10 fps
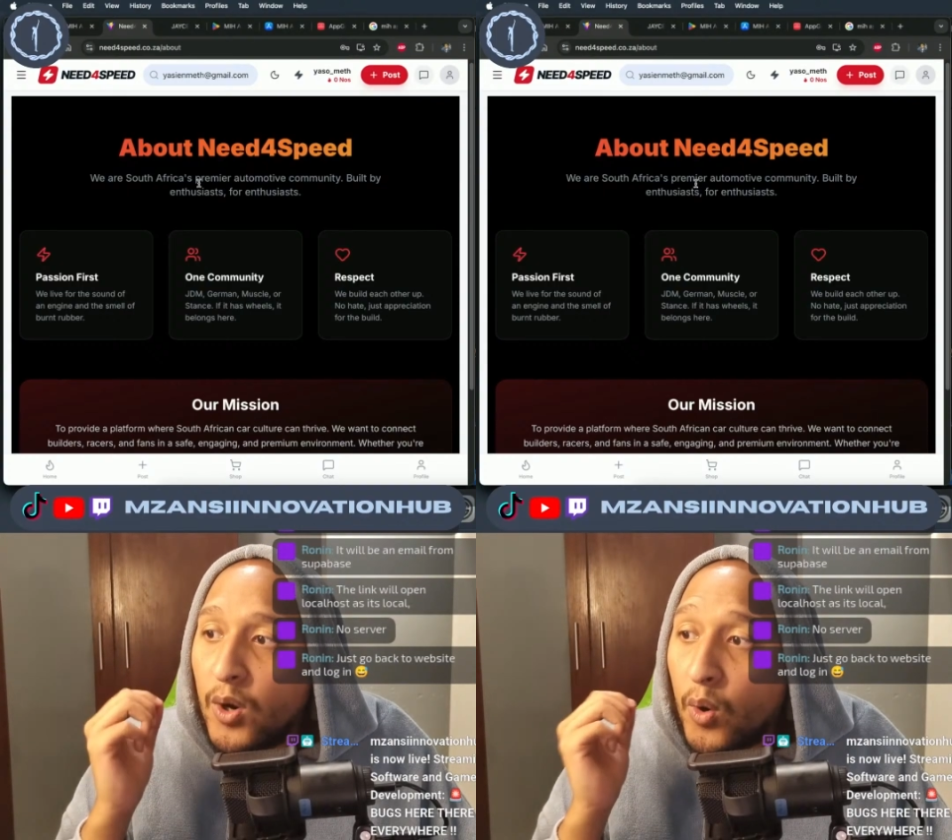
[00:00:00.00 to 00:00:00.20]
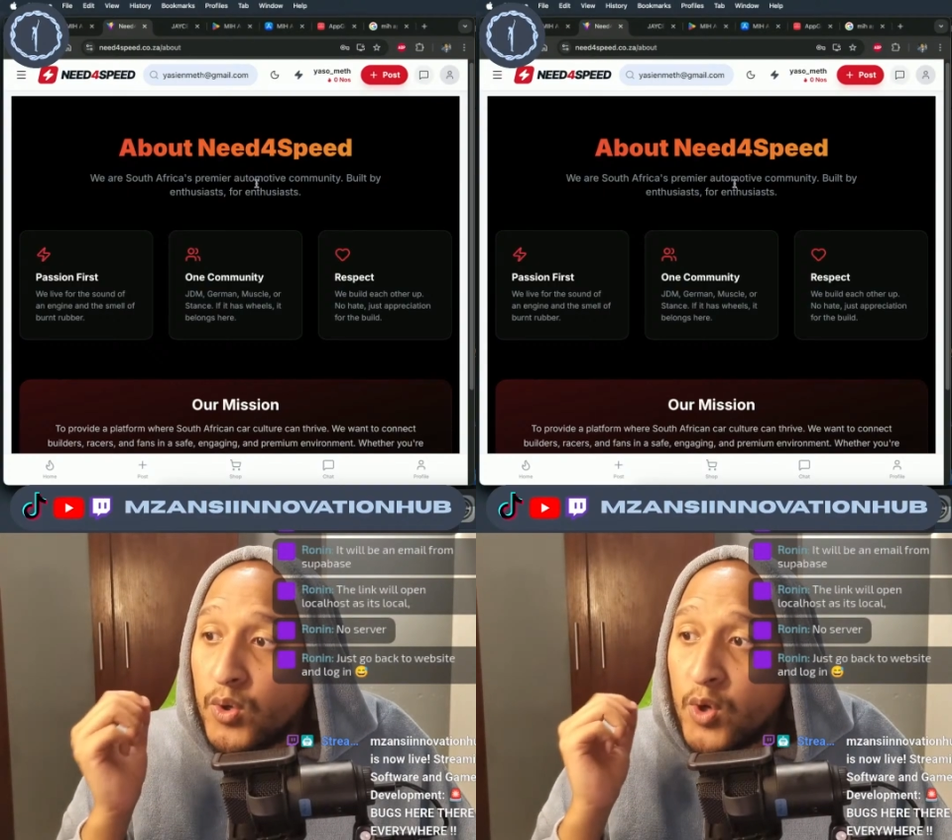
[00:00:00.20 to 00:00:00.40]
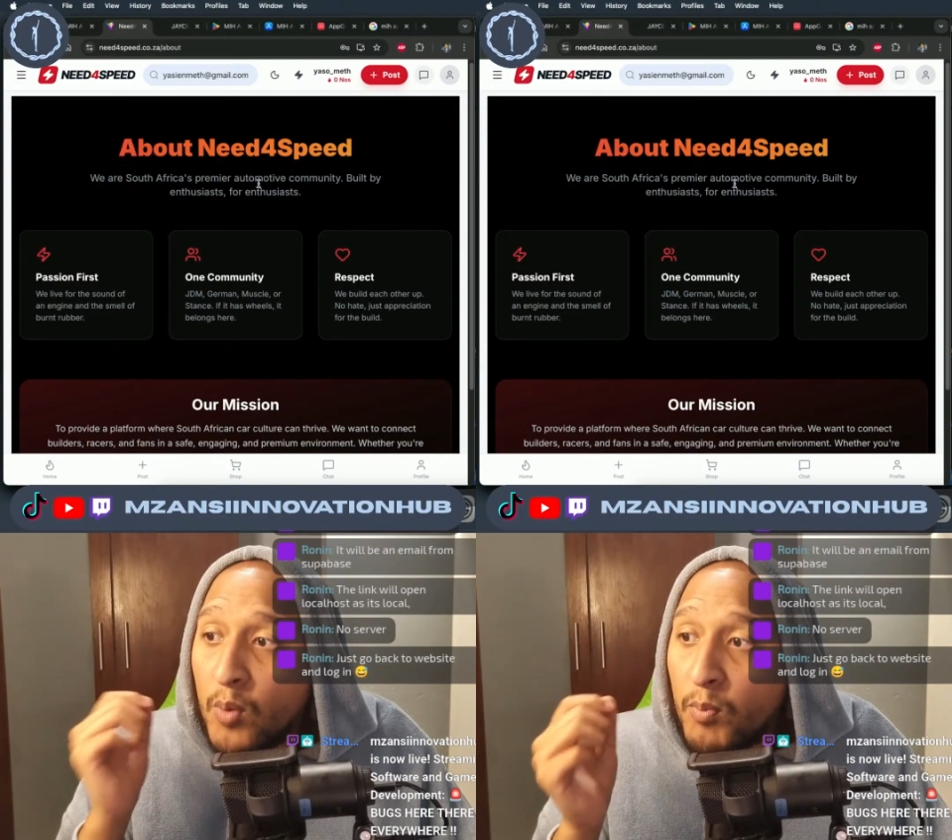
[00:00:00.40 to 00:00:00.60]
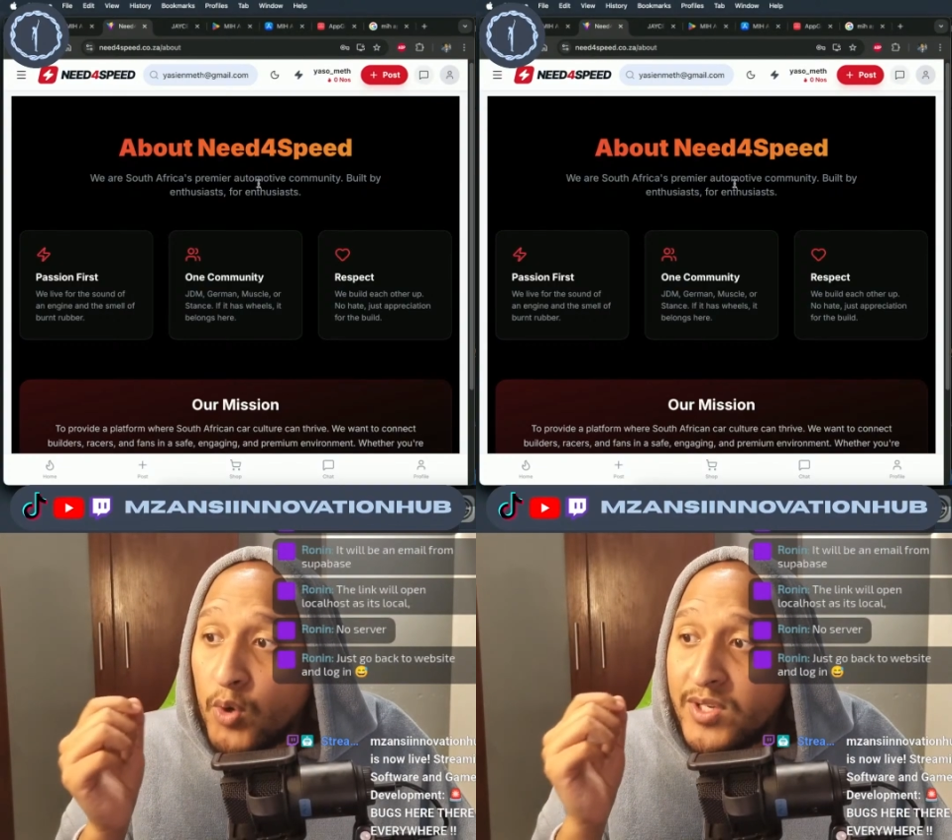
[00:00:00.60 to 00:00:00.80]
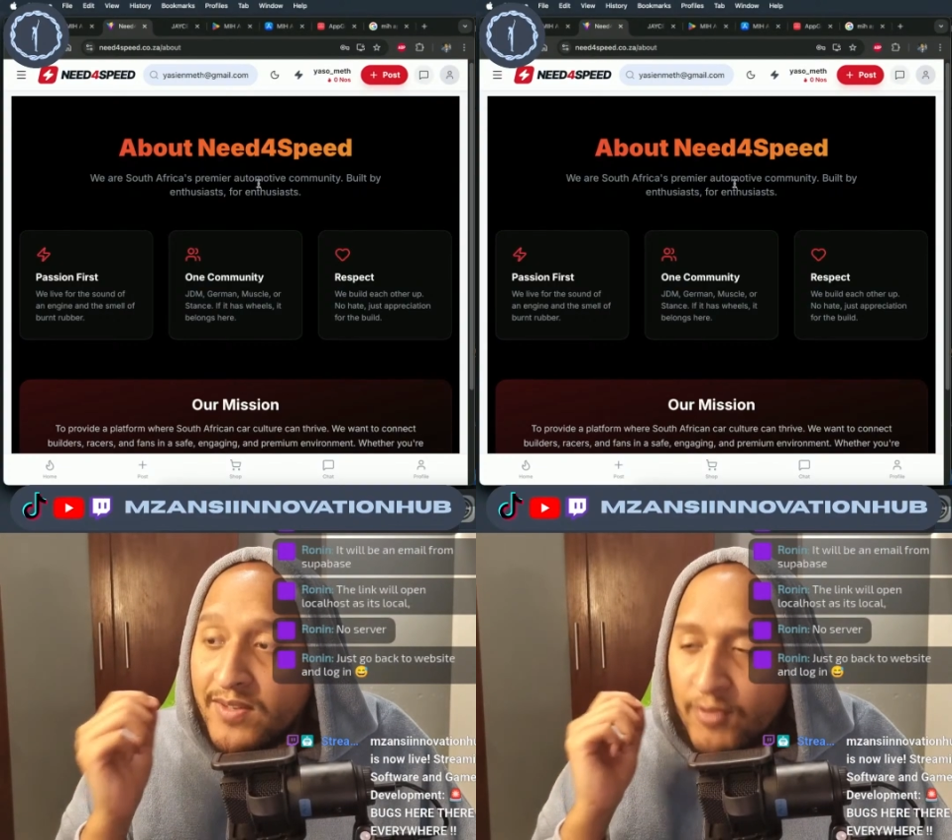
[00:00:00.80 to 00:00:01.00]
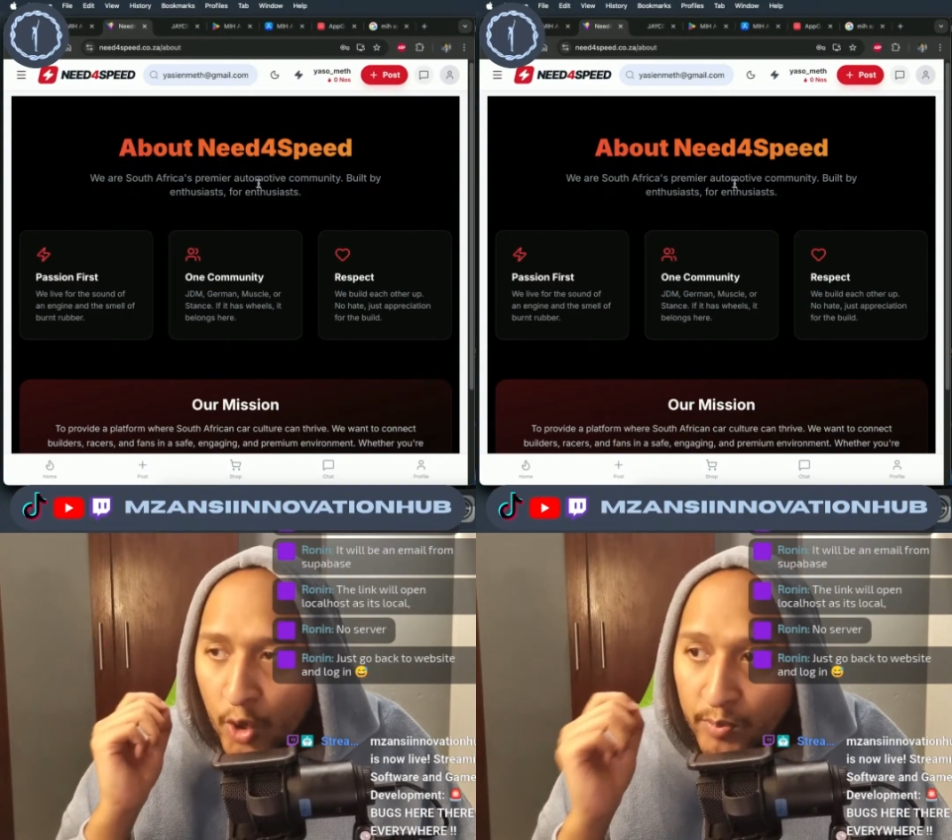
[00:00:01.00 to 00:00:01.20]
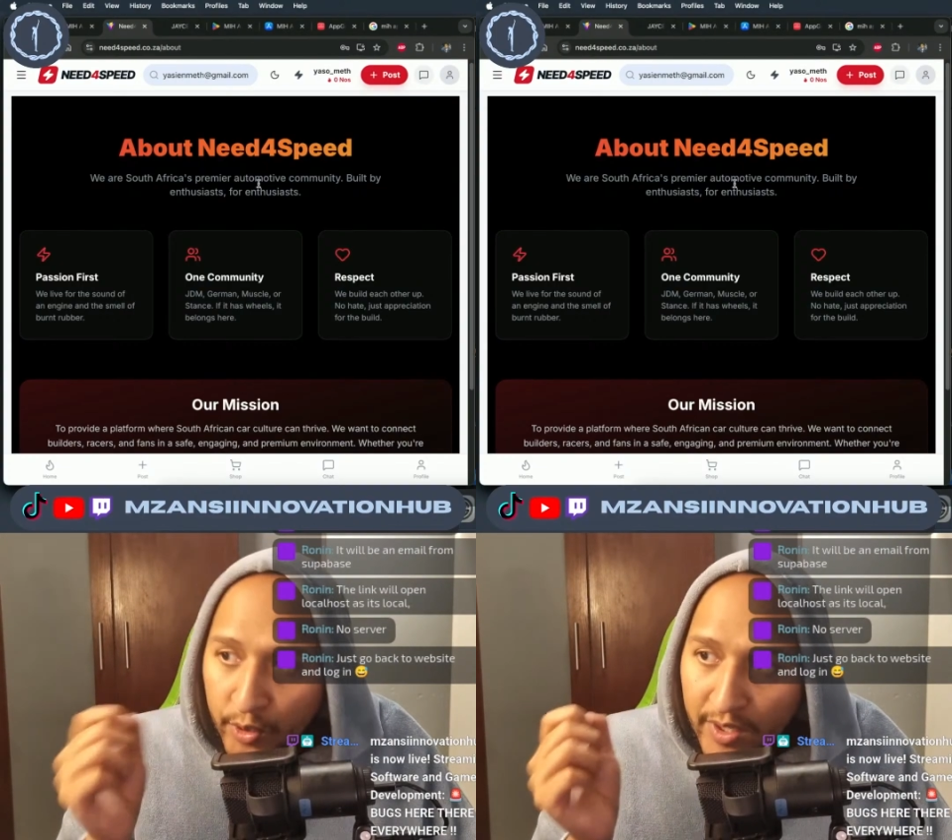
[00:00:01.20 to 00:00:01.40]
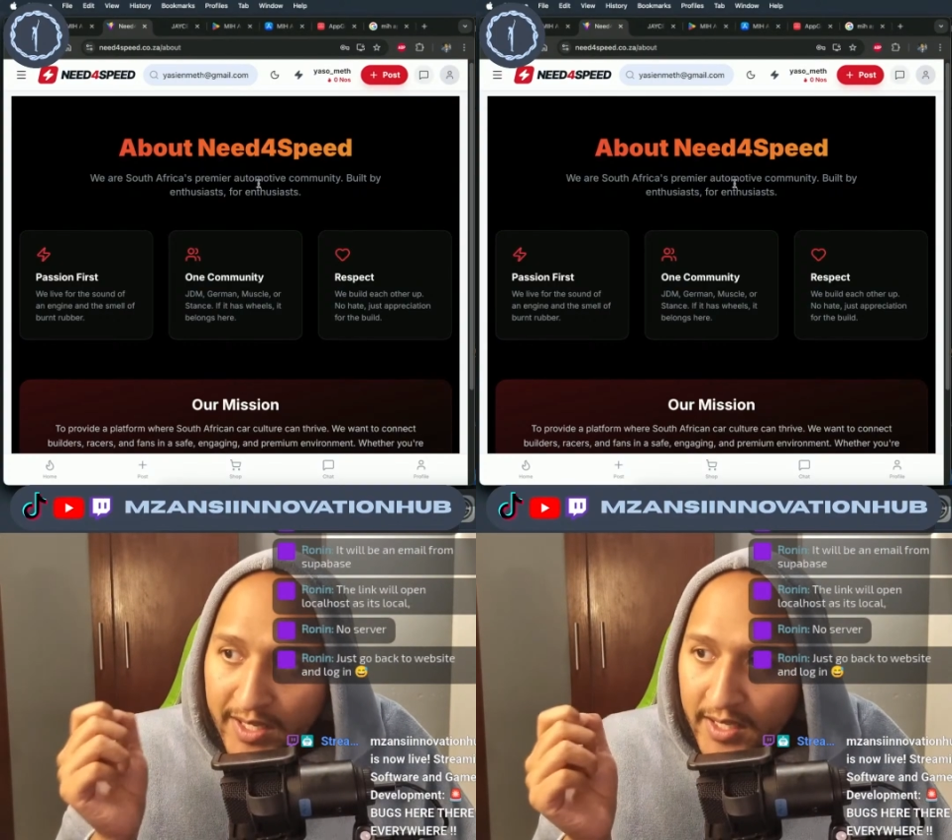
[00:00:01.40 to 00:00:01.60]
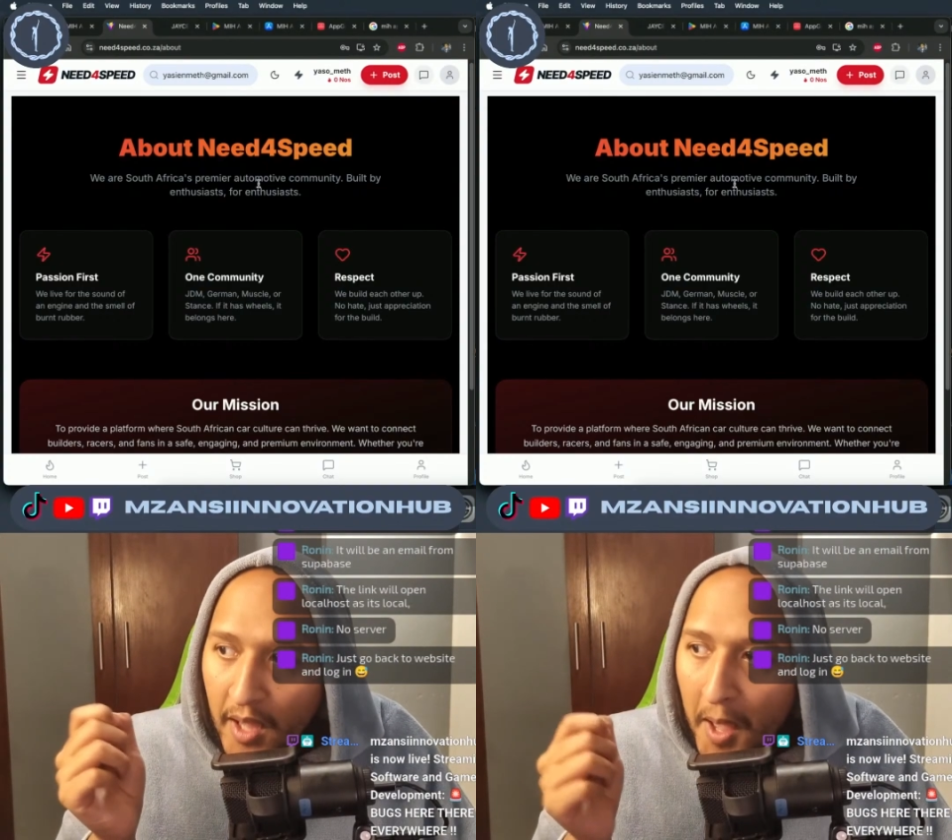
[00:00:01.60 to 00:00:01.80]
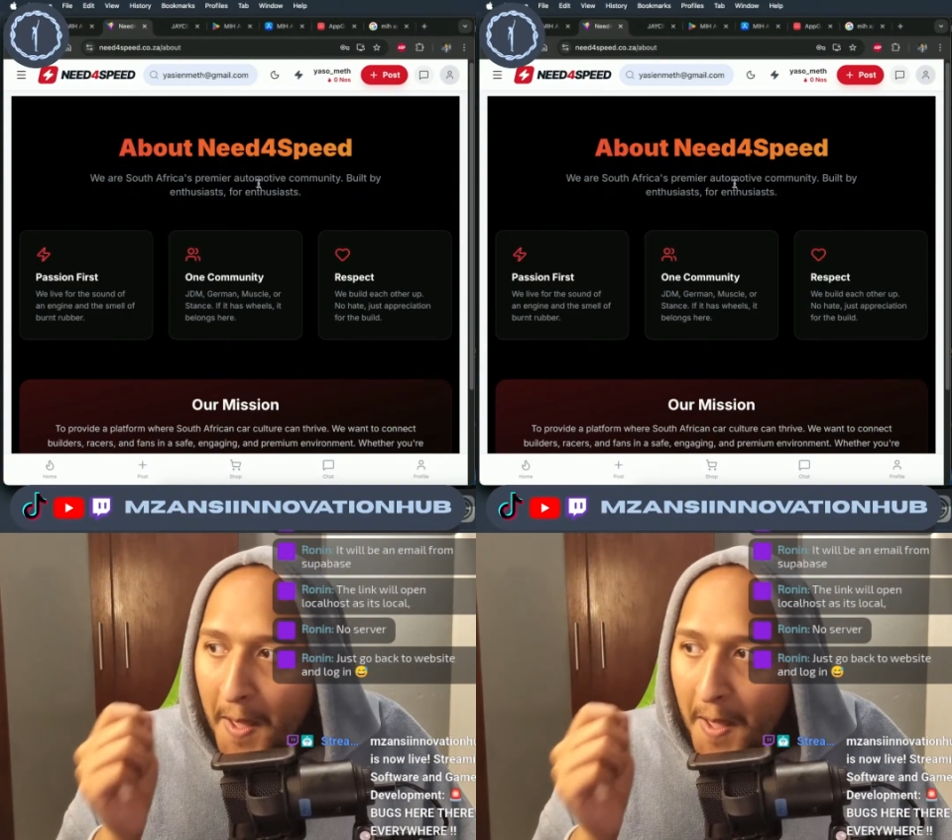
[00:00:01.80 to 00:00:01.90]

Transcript: automotive community,